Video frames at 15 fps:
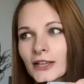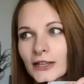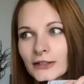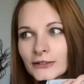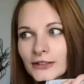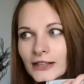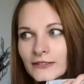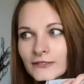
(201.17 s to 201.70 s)
I
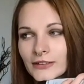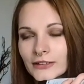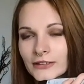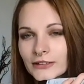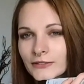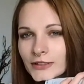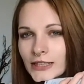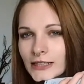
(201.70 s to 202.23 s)
don't have that
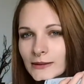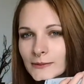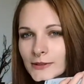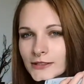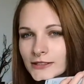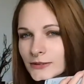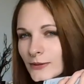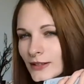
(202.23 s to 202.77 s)
good of a
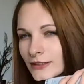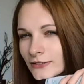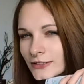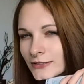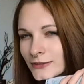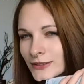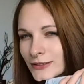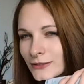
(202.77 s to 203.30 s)
camera, so I don't
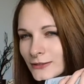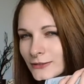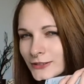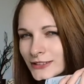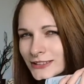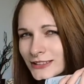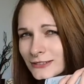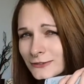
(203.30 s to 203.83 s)
even know if
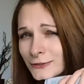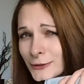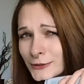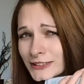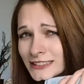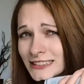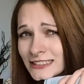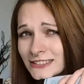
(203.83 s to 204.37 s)
it's going to
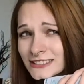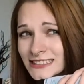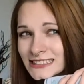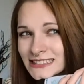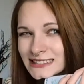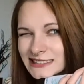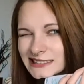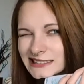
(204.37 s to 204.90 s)
focus in on that.